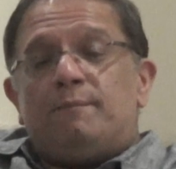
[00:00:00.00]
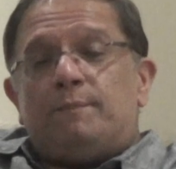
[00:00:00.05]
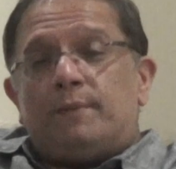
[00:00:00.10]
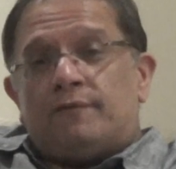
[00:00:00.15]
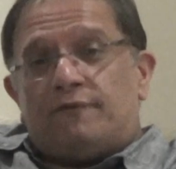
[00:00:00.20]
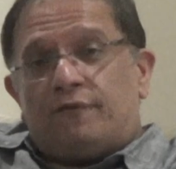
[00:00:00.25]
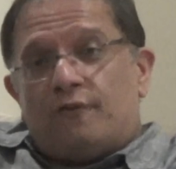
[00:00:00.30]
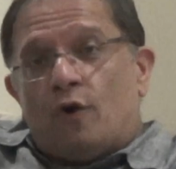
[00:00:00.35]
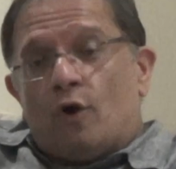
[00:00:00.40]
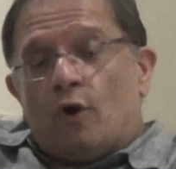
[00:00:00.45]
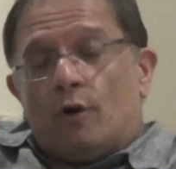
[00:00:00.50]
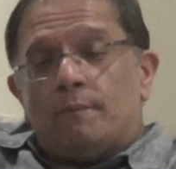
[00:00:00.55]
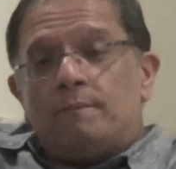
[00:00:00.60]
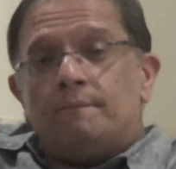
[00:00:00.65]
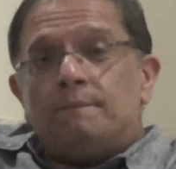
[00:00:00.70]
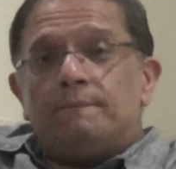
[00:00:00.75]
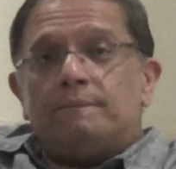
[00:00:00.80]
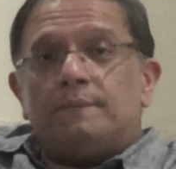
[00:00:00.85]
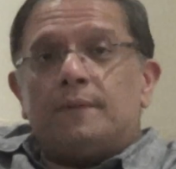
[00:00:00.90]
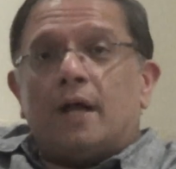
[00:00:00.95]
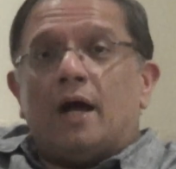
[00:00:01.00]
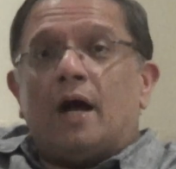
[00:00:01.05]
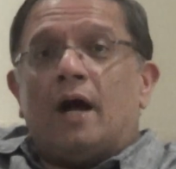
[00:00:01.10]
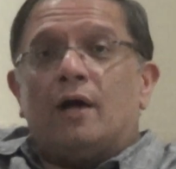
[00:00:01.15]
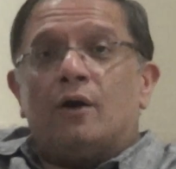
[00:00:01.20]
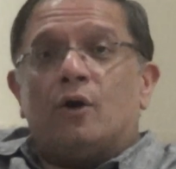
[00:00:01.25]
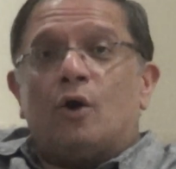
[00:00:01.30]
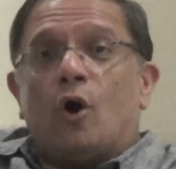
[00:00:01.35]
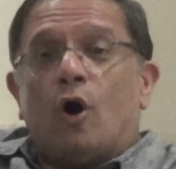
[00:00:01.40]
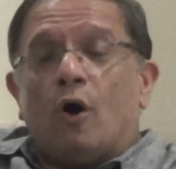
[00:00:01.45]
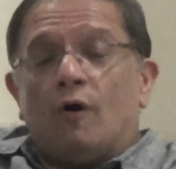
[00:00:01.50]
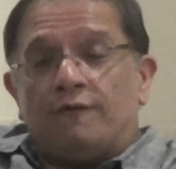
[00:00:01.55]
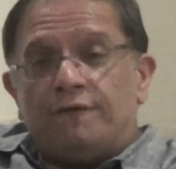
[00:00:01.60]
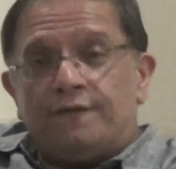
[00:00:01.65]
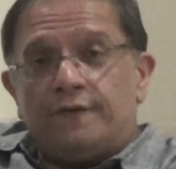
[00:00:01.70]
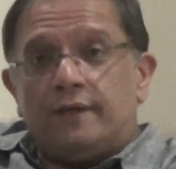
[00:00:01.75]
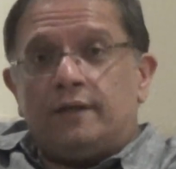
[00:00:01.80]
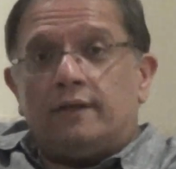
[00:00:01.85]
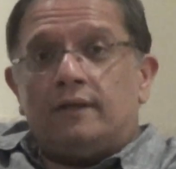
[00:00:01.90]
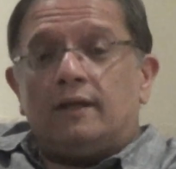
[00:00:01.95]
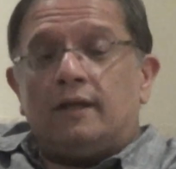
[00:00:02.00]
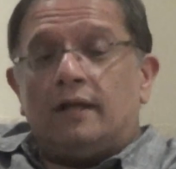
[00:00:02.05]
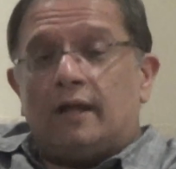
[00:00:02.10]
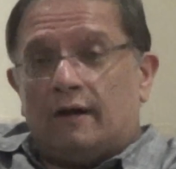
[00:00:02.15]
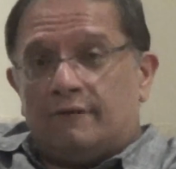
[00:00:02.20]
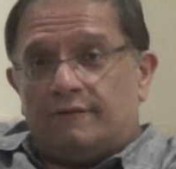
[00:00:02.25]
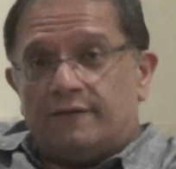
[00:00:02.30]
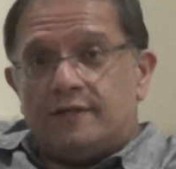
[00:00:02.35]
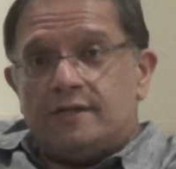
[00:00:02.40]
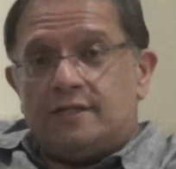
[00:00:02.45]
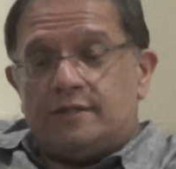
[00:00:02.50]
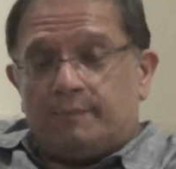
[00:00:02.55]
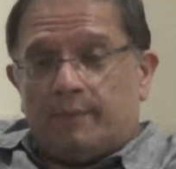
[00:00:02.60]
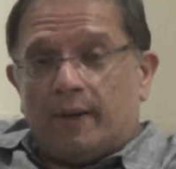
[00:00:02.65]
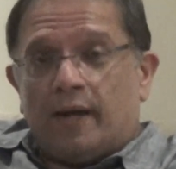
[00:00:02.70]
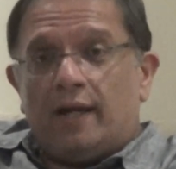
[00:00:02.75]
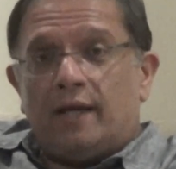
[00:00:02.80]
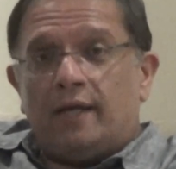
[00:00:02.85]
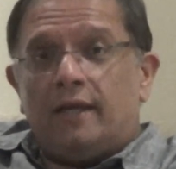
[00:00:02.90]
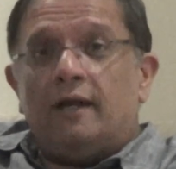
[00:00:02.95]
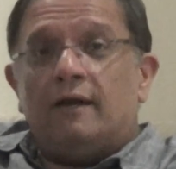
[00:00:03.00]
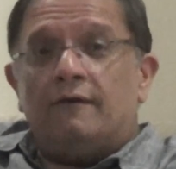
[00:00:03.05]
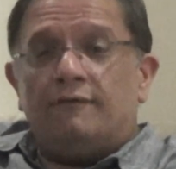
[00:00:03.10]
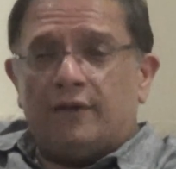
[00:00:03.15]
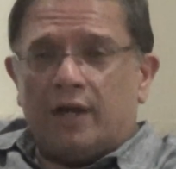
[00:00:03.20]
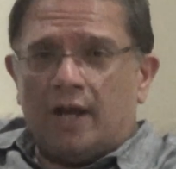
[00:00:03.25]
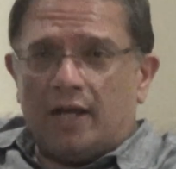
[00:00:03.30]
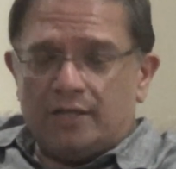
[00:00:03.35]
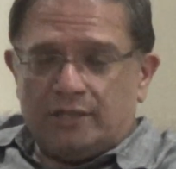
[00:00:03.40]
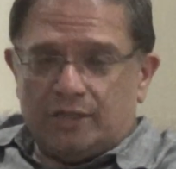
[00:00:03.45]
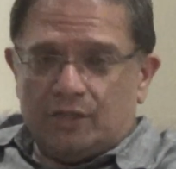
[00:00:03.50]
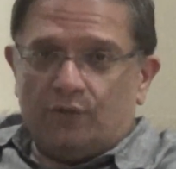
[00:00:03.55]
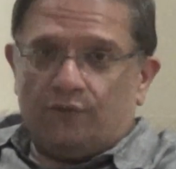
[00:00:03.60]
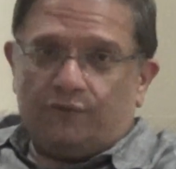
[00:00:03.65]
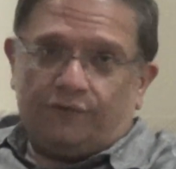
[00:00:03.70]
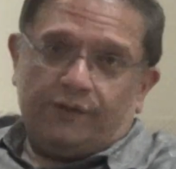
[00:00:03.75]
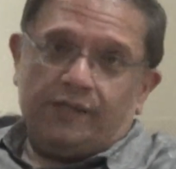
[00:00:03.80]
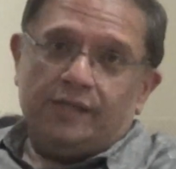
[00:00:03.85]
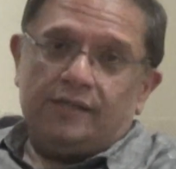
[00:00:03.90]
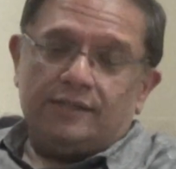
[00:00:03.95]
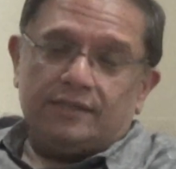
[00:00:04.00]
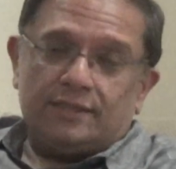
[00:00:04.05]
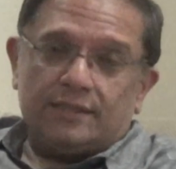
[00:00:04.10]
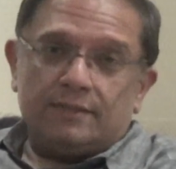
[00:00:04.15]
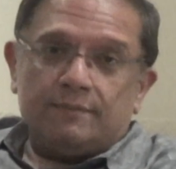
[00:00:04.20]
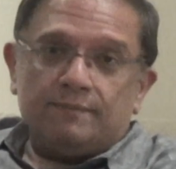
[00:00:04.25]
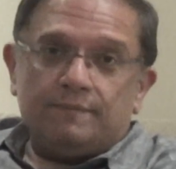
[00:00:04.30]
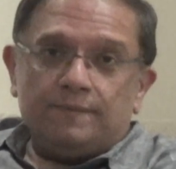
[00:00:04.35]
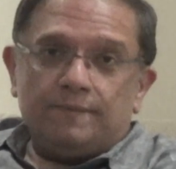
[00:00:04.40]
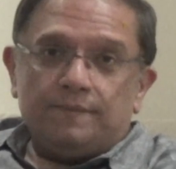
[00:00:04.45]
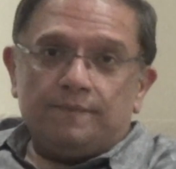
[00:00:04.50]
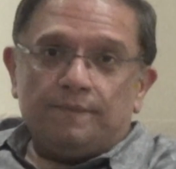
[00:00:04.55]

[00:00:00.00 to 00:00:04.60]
perform are often governed by a variety of things.